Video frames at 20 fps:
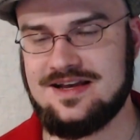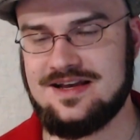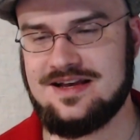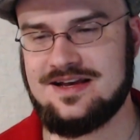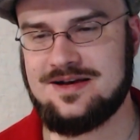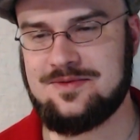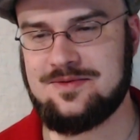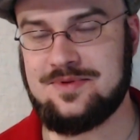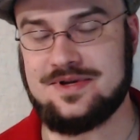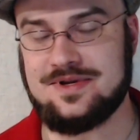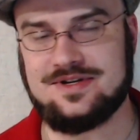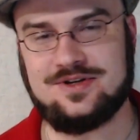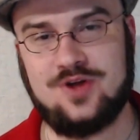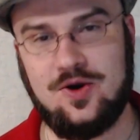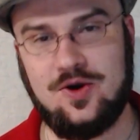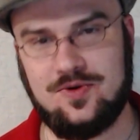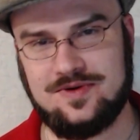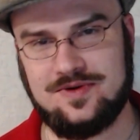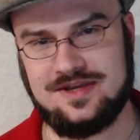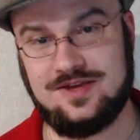But
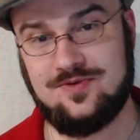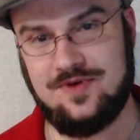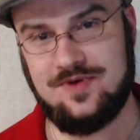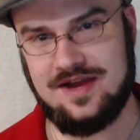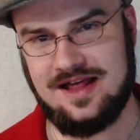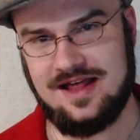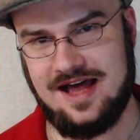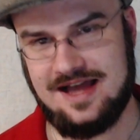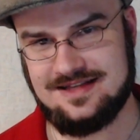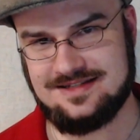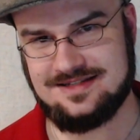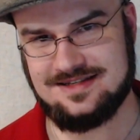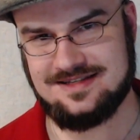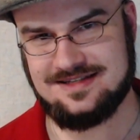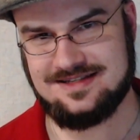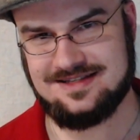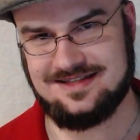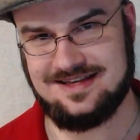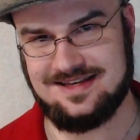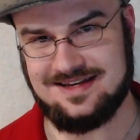no, he
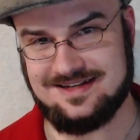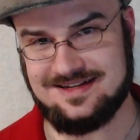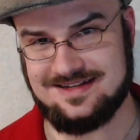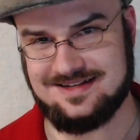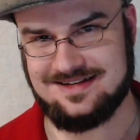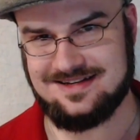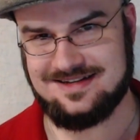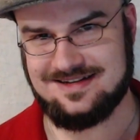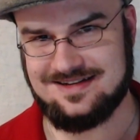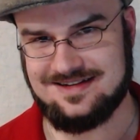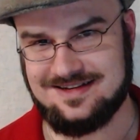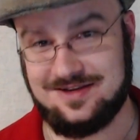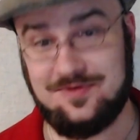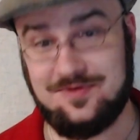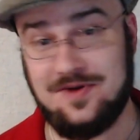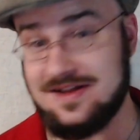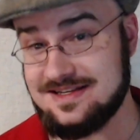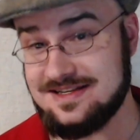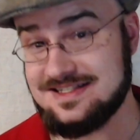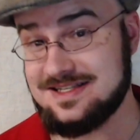realizes
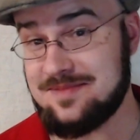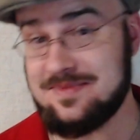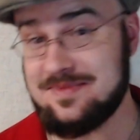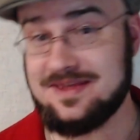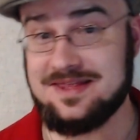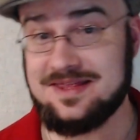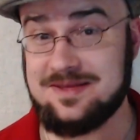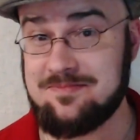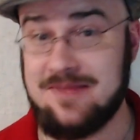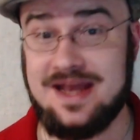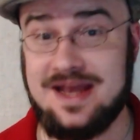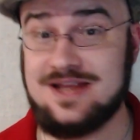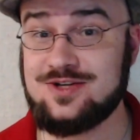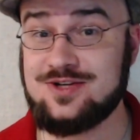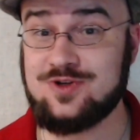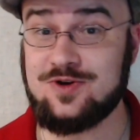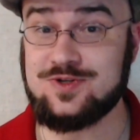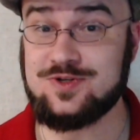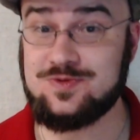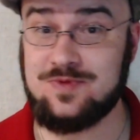something that many
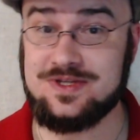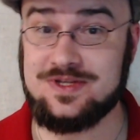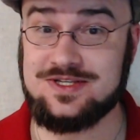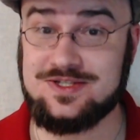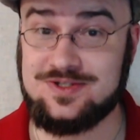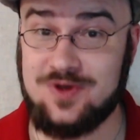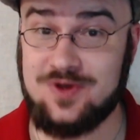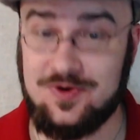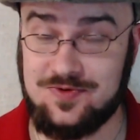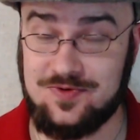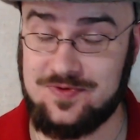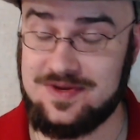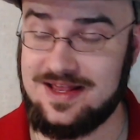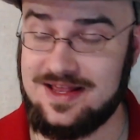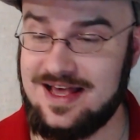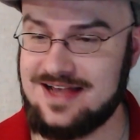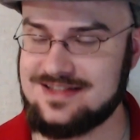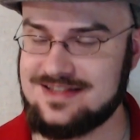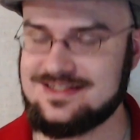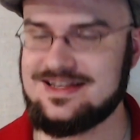chosen ones don't
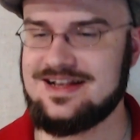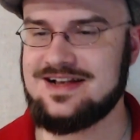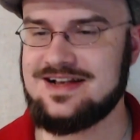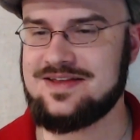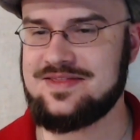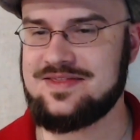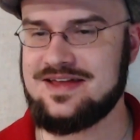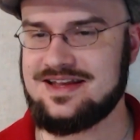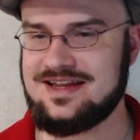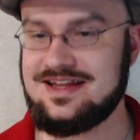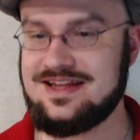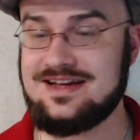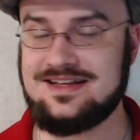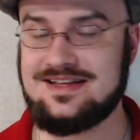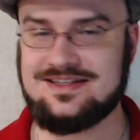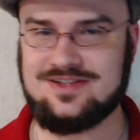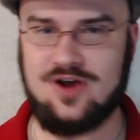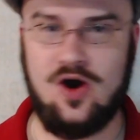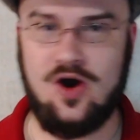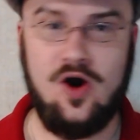realize, that it
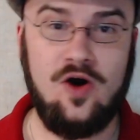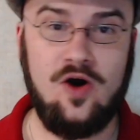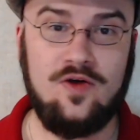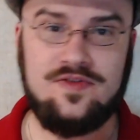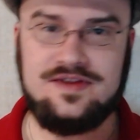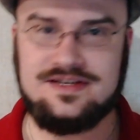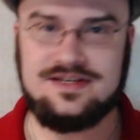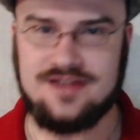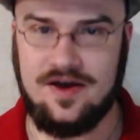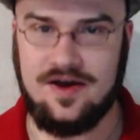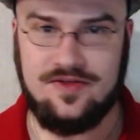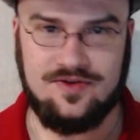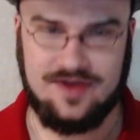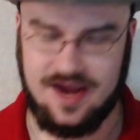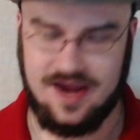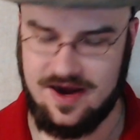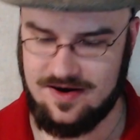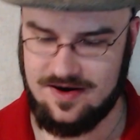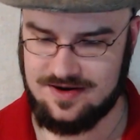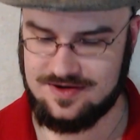is all these other
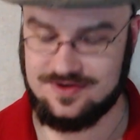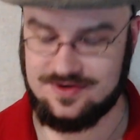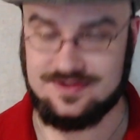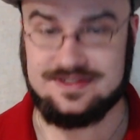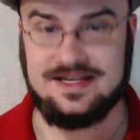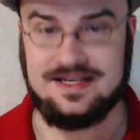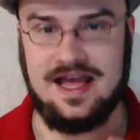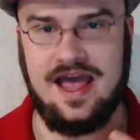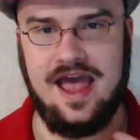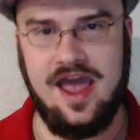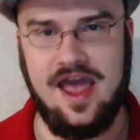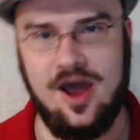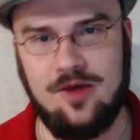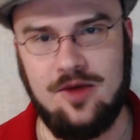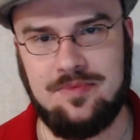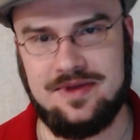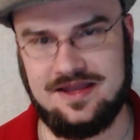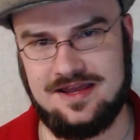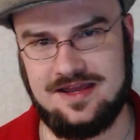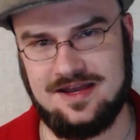characters
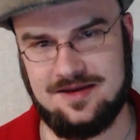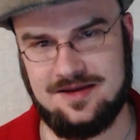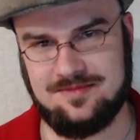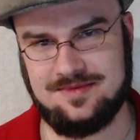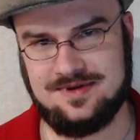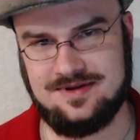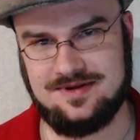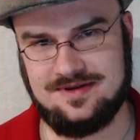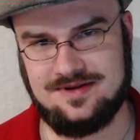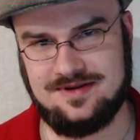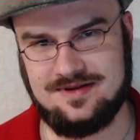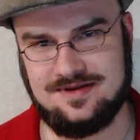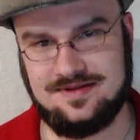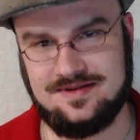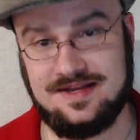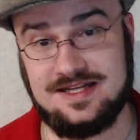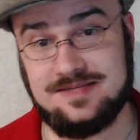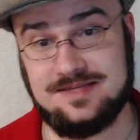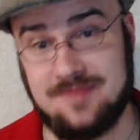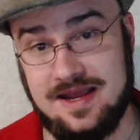helping him
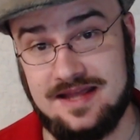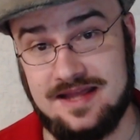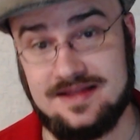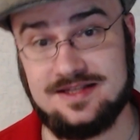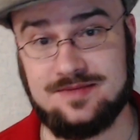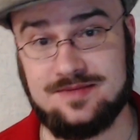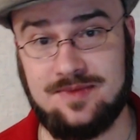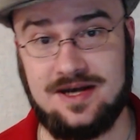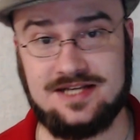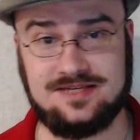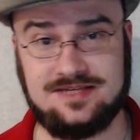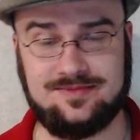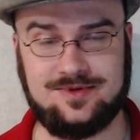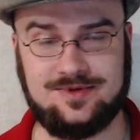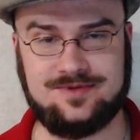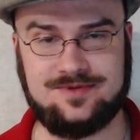that is making this possible.